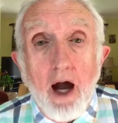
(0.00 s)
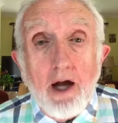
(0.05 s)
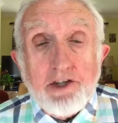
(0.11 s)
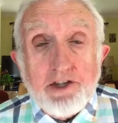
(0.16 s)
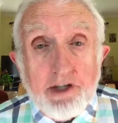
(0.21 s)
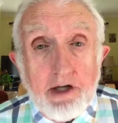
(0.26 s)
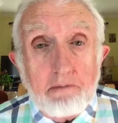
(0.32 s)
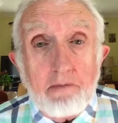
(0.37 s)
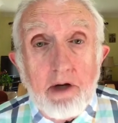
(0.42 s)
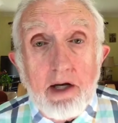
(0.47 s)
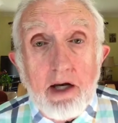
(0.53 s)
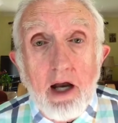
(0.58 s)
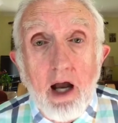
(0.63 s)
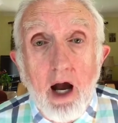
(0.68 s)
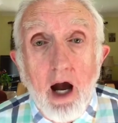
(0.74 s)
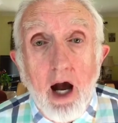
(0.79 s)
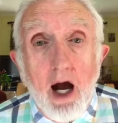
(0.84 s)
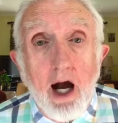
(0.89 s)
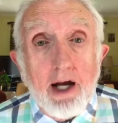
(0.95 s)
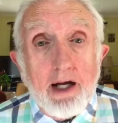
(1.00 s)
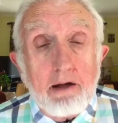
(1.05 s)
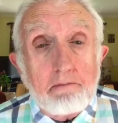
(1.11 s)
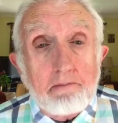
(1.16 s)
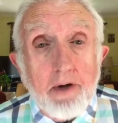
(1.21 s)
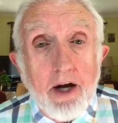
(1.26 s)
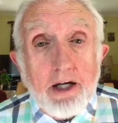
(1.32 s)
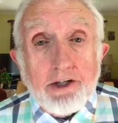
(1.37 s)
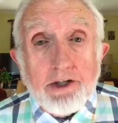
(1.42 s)
Similarly, I can
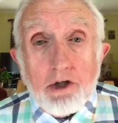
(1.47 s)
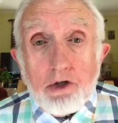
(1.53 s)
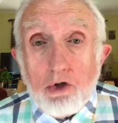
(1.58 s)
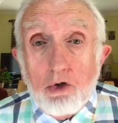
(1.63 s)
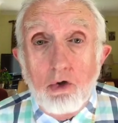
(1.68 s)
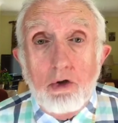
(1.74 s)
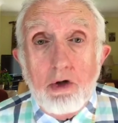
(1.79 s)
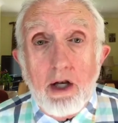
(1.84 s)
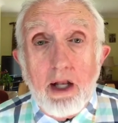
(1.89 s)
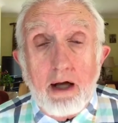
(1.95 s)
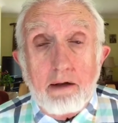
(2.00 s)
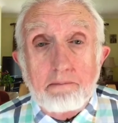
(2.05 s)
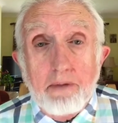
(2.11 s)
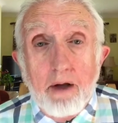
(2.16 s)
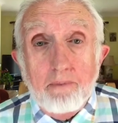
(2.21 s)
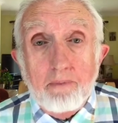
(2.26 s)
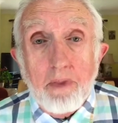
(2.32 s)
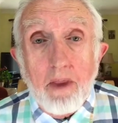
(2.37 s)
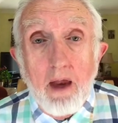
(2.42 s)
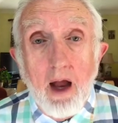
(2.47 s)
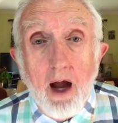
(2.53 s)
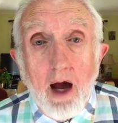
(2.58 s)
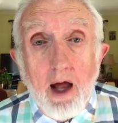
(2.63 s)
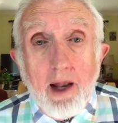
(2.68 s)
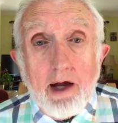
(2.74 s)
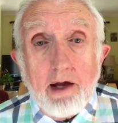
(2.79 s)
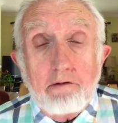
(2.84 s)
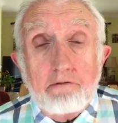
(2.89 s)
press the Google app
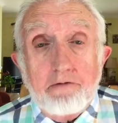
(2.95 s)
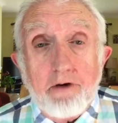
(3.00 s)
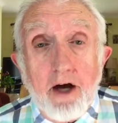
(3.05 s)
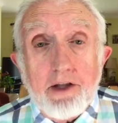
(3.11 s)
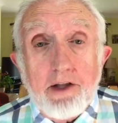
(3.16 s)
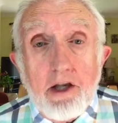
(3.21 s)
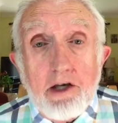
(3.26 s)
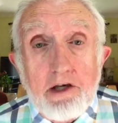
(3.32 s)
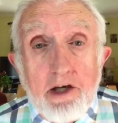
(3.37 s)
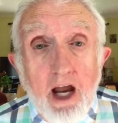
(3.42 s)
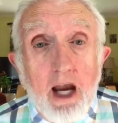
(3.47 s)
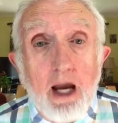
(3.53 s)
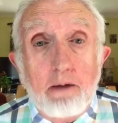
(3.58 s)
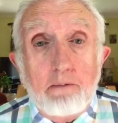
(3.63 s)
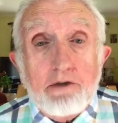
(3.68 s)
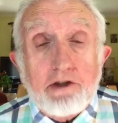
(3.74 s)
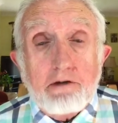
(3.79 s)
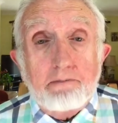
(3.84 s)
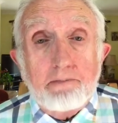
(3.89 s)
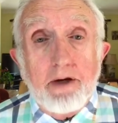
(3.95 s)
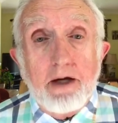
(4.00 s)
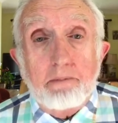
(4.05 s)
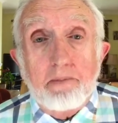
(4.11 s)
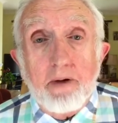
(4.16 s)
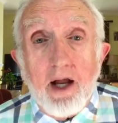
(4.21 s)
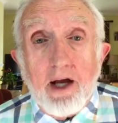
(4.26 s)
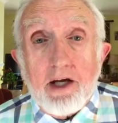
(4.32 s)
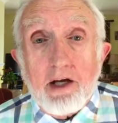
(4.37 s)
and I can find the names of
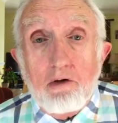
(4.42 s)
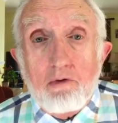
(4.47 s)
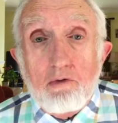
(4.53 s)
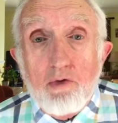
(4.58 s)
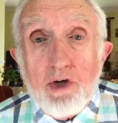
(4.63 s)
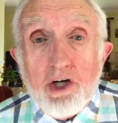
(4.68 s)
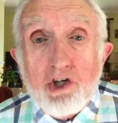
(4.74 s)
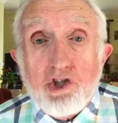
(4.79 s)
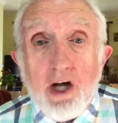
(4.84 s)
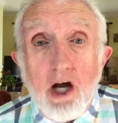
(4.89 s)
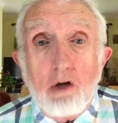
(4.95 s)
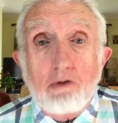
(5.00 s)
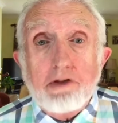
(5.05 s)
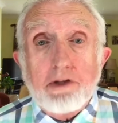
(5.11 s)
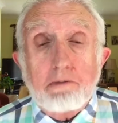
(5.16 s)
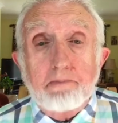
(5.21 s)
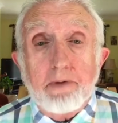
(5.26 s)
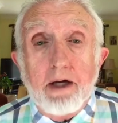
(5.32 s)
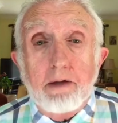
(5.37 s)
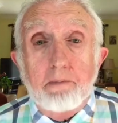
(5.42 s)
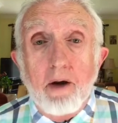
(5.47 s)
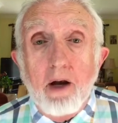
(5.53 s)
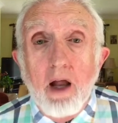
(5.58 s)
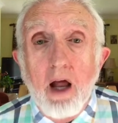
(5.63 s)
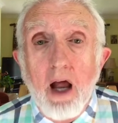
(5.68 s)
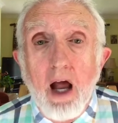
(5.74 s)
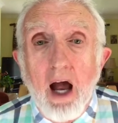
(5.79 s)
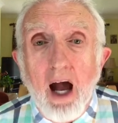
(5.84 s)
people. I can reach out to
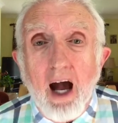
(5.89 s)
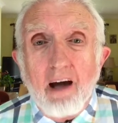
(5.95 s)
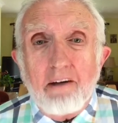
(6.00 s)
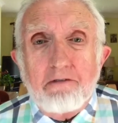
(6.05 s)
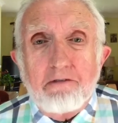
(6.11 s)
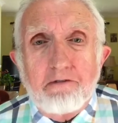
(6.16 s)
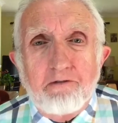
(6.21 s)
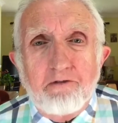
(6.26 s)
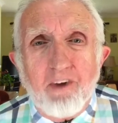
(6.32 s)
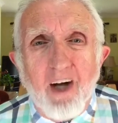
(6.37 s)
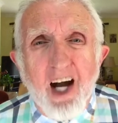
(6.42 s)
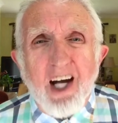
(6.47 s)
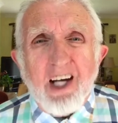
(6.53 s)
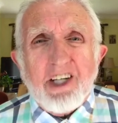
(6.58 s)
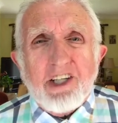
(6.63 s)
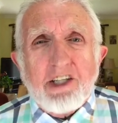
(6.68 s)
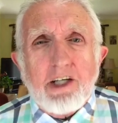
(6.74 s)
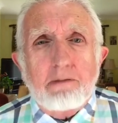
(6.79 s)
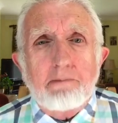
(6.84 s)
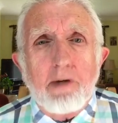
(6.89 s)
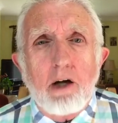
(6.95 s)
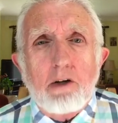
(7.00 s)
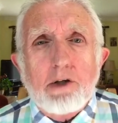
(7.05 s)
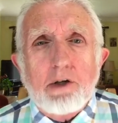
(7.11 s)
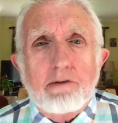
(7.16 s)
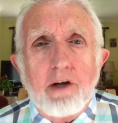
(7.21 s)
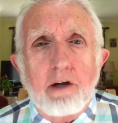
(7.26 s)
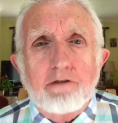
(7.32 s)
people, a vast
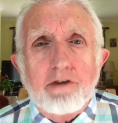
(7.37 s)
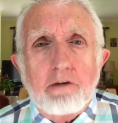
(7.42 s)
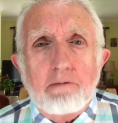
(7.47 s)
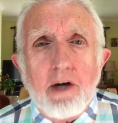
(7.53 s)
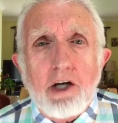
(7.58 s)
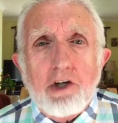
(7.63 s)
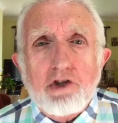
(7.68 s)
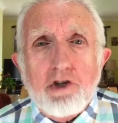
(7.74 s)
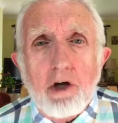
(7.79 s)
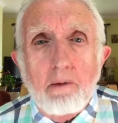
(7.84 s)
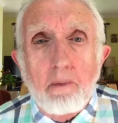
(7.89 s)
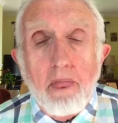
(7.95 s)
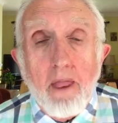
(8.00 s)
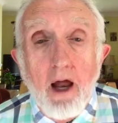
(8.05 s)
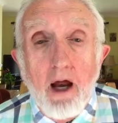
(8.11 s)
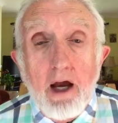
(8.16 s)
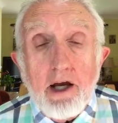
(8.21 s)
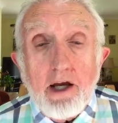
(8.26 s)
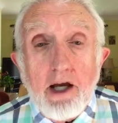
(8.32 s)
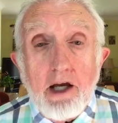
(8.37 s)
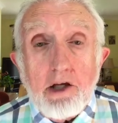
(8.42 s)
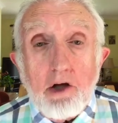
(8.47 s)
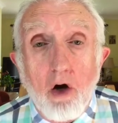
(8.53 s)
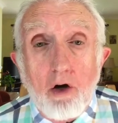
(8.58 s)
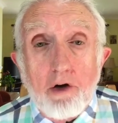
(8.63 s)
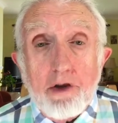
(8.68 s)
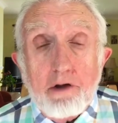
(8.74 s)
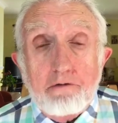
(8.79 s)
amount of information. Yet
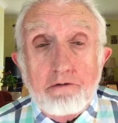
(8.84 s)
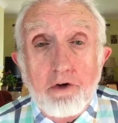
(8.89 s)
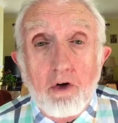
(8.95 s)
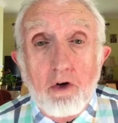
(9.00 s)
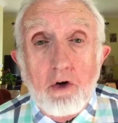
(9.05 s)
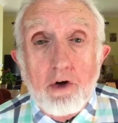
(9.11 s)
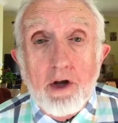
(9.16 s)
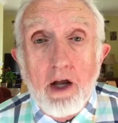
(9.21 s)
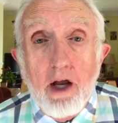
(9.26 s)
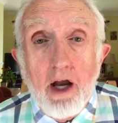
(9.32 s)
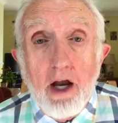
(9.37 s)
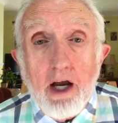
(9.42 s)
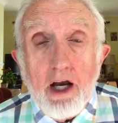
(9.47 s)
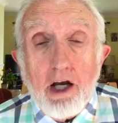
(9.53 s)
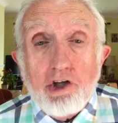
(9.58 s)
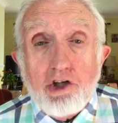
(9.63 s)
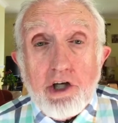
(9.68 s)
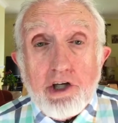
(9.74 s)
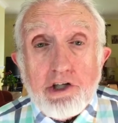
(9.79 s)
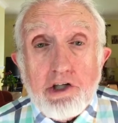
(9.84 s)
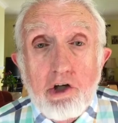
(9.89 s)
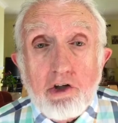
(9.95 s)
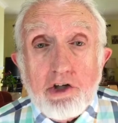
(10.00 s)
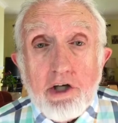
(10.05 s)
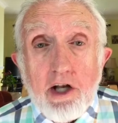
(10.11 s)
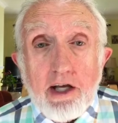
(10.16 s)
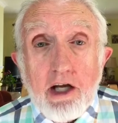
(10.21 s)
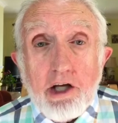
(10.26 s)
on the phone, it just
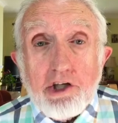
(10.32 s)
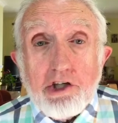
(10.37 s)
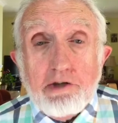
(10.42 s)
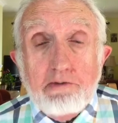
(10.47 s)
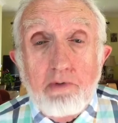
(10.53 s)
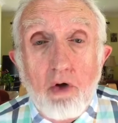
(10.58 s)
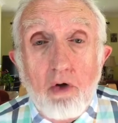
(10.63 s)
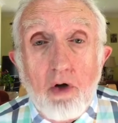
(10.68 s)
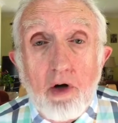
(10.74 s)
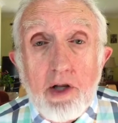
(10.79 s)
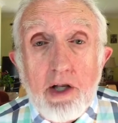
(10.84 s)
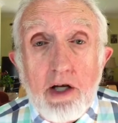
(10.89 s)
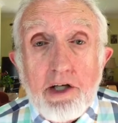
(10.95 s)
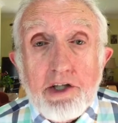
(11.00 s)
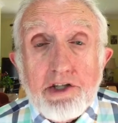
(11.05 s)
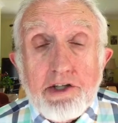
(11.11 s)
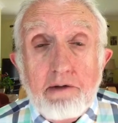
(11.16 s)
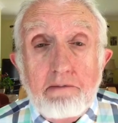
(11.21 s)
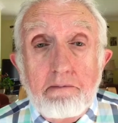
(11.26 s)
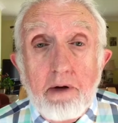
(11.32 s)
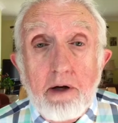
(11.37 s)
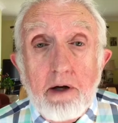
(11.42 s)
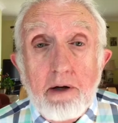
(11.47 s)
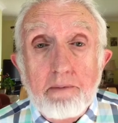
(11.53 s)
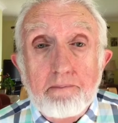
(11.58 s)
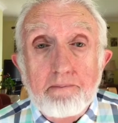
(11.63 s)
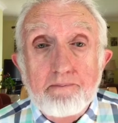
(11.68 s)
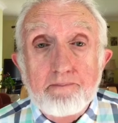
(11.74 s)
looks like a small little symbol.